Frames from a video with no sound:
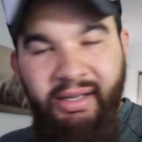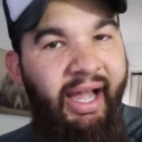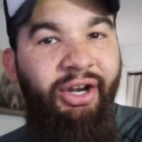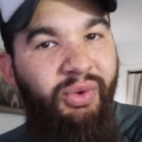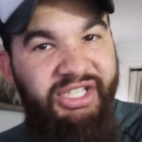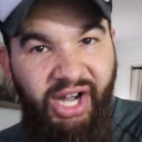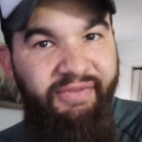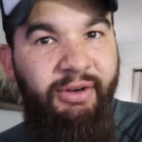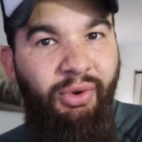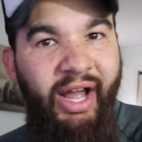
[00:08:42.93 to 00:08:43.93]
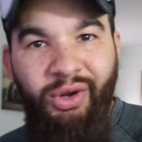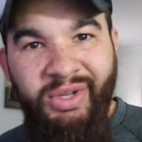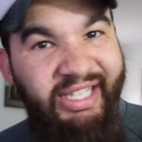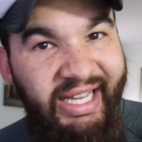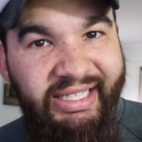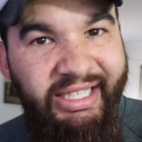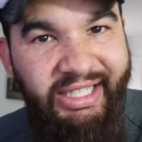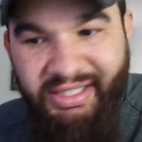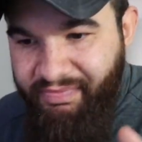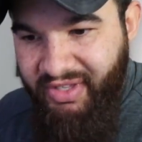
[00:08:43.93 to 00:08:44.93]
I know it's comfortable. I know it's easy.
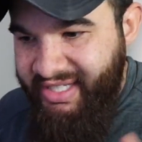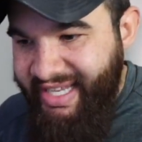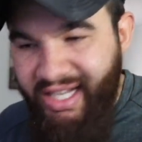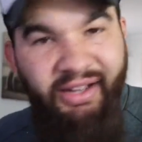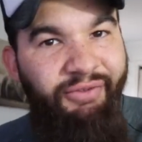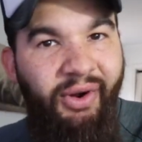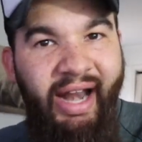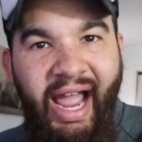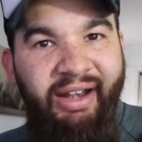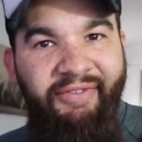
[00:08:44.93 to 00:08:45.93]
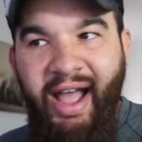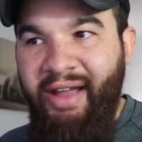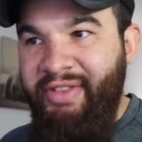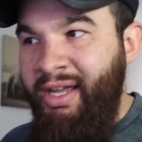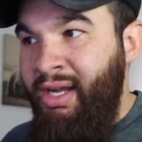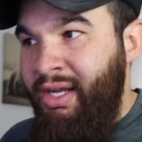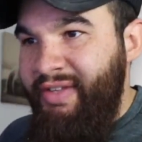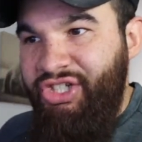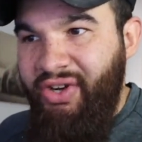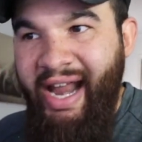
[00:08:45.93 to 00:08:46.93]
Just settling for a nine to five that,
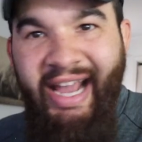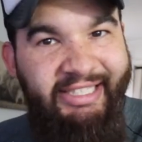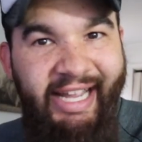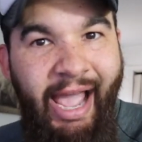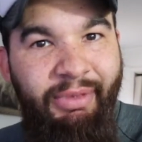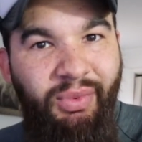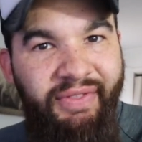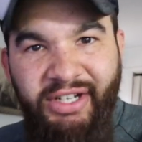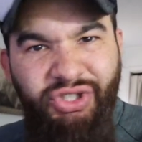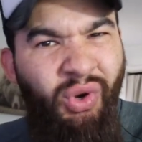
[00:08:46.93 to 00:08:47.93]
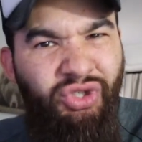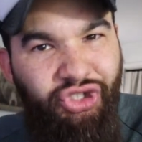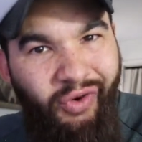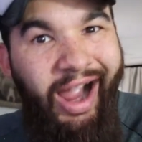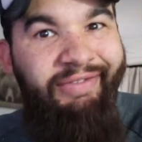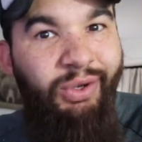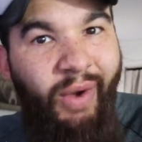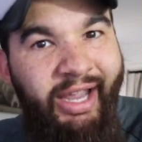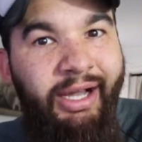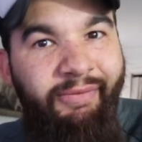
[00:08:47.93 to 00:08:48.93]
that you're not actually happy with, that you don't strive to
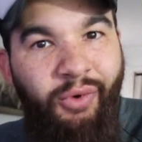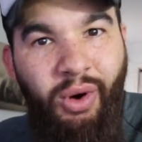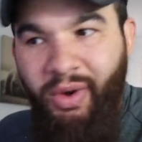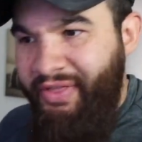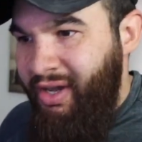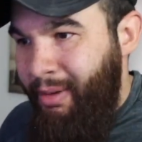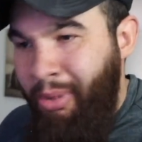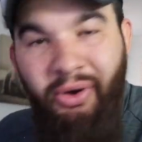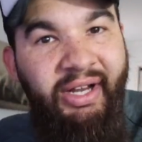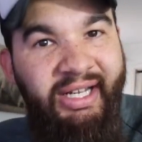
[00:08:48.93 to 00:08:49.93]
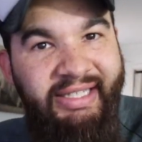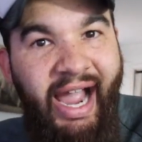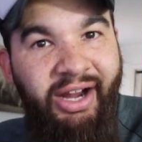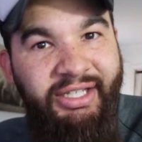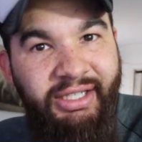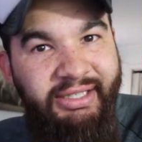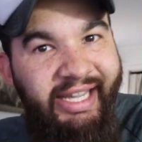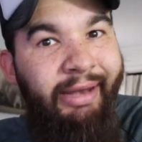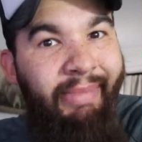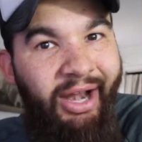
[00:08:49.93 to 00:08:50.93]
wake up for with a burning desire to, to
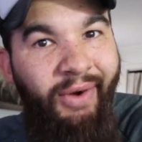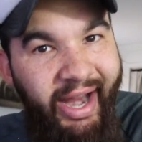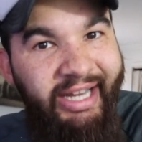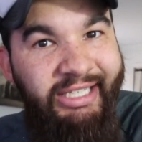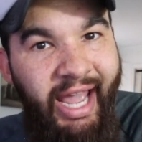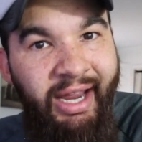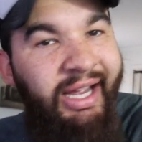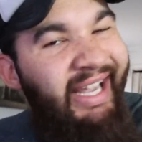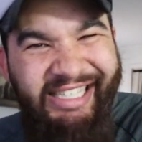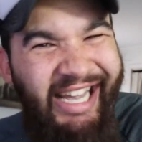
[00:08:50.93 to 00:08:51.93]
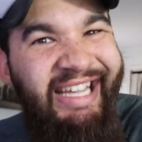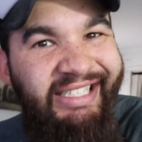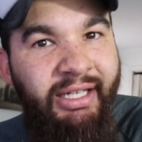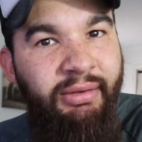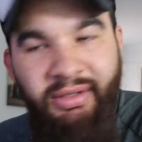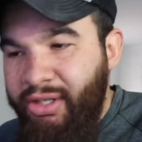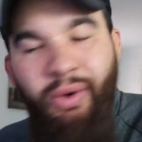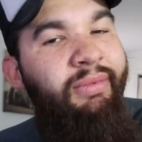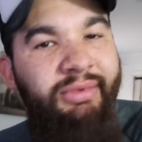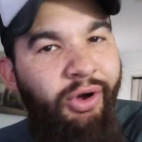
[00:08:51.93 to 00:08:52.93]
get better at each day, it's easy.
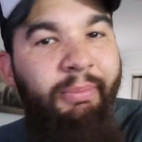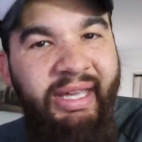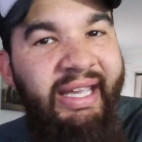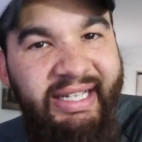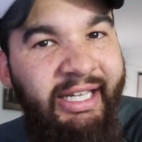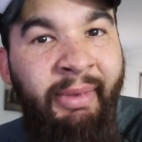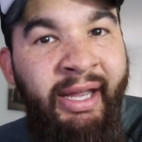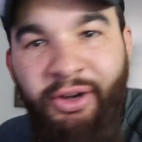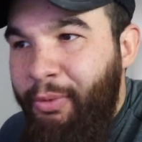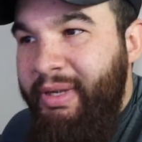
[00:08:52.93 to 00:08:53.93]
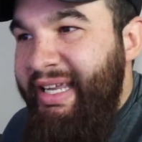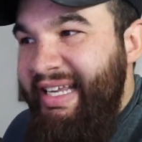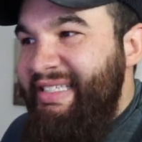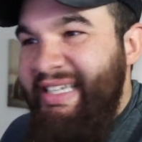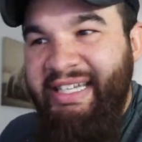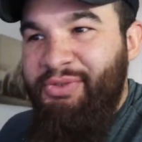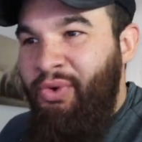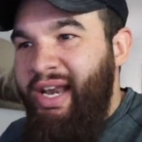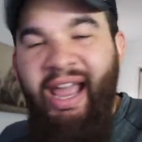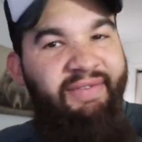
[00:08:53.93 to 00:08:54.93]
Don't don't be easy, man. Don't be easy in this
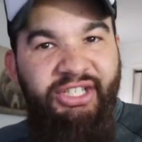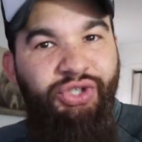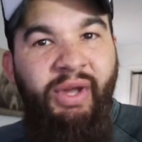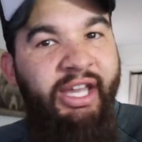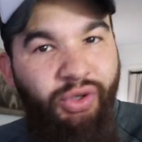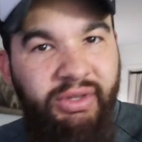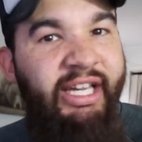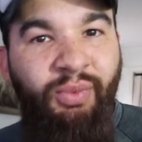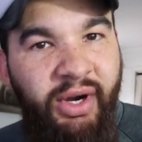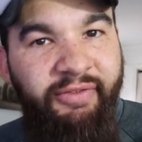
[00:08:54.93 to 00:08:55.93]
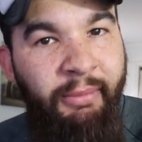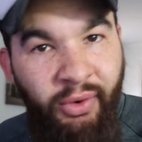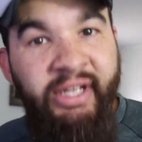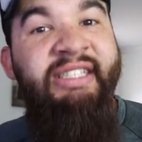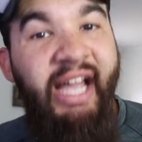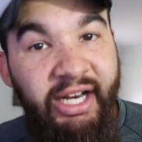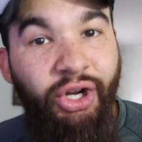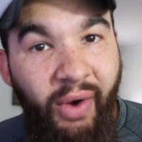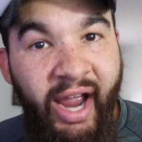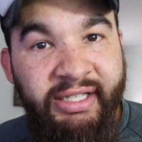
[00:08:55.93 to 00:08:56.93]
one life that you get. You only get one of them on this side of the
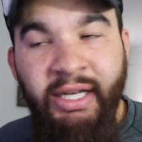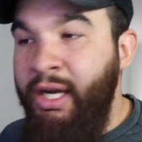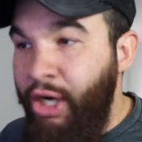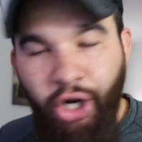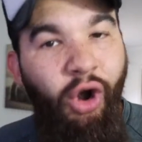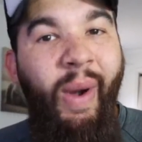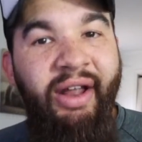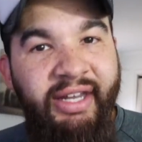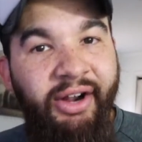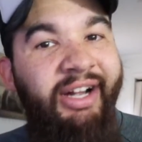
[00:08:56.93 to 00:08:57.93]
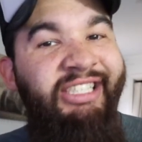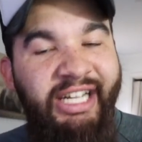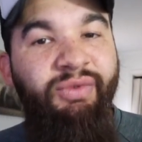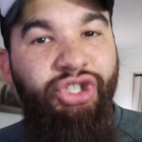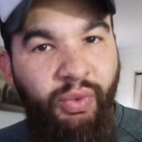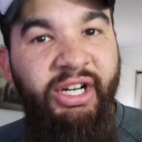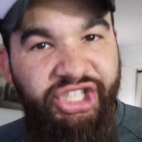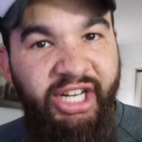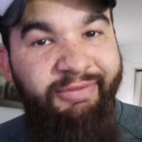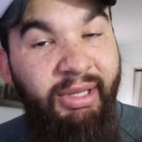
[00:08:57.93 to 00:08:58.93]
grass. Go out there, achieve what you want to
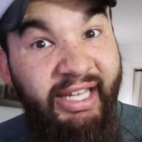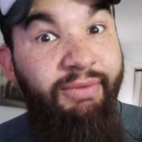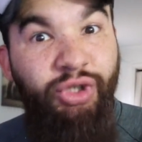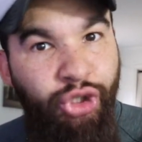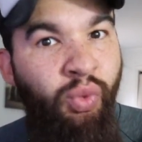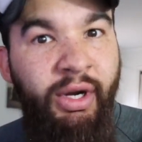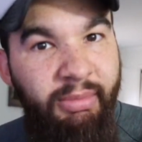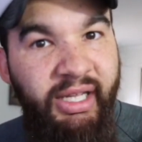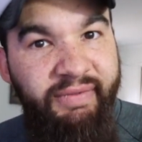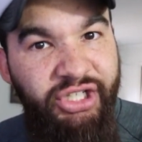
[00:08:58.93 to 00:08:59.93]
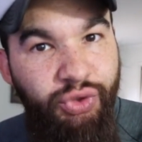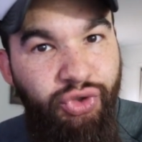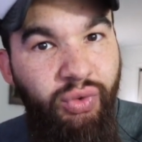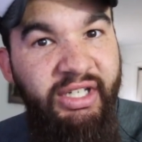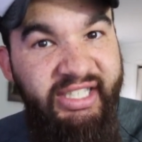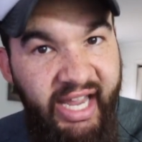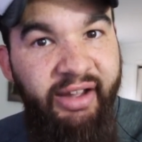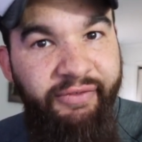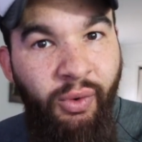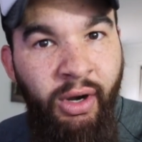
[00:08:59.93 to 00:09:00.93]
achieve, believe what you want to believe that you truly
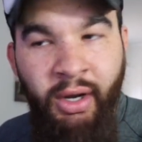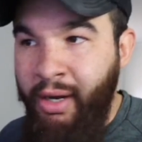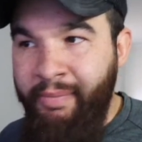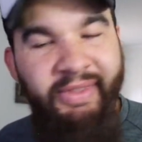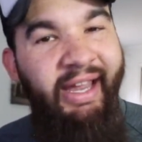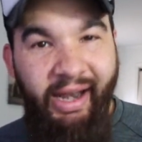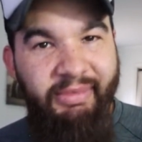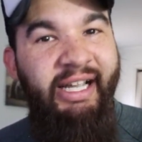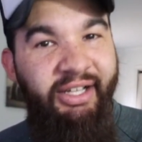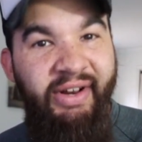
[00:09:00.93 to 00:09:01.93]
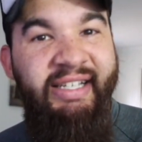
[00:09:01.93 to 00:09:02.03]
stand for, and I'm telling you,